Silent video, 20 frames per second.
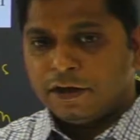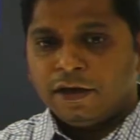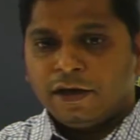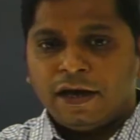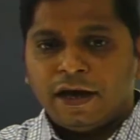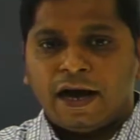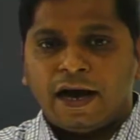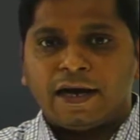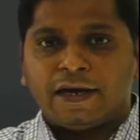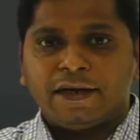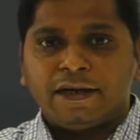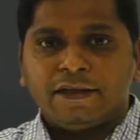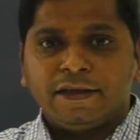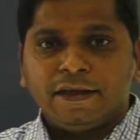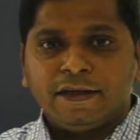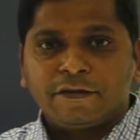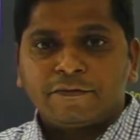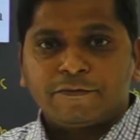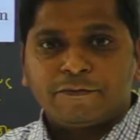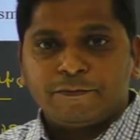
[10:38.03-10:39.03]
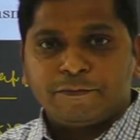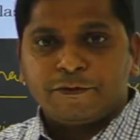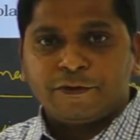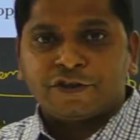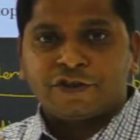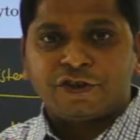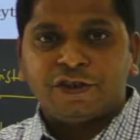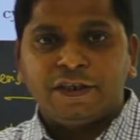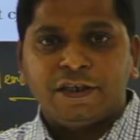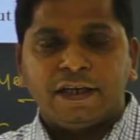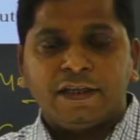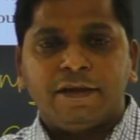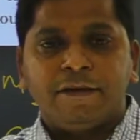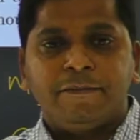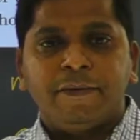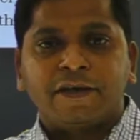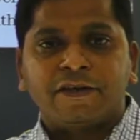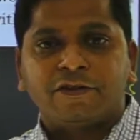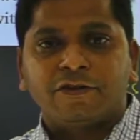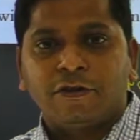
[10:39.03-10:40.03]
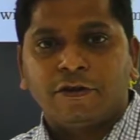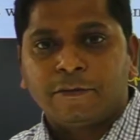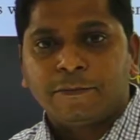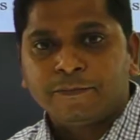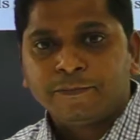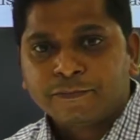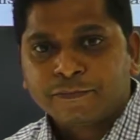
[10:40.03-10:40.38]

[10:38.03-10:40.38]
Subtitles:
RNA is first DNA makes the